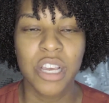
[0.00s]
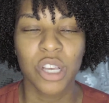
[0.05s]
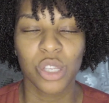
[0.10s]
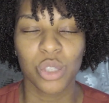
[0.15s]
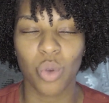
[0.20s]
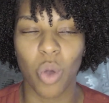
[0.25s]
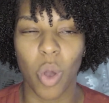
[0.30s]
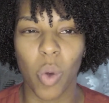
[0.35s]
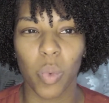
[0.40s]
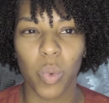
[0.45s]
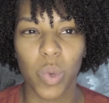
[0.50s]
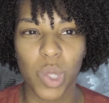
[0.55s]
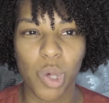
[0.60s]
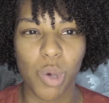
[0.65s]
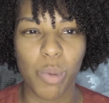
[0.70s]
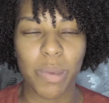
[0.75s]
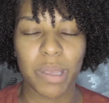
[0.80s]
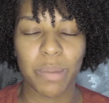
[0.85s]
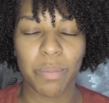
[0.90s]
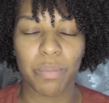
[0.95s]
So I will
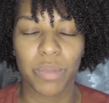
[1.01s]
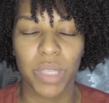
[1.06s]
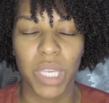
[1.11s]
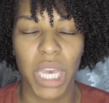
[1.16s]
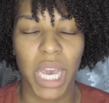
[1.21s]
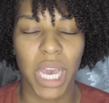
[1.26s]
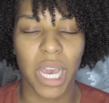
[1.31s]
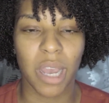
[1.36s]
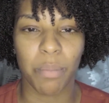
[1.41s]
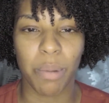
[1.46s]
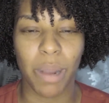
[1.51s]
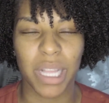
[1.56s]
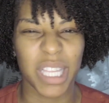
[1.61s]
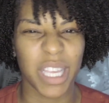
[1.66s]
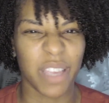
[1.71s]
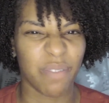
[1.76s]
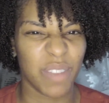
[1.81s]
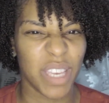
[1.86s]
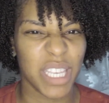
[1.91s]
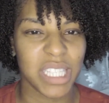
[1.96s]
be probably
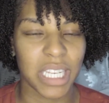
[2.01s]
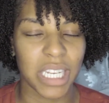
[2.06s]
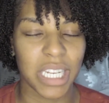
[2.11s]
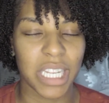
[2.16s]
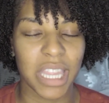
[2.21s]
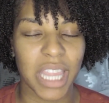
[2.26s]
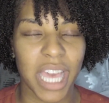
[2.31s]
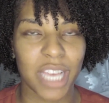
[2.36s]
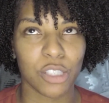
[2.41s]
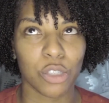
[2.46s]
investing in that.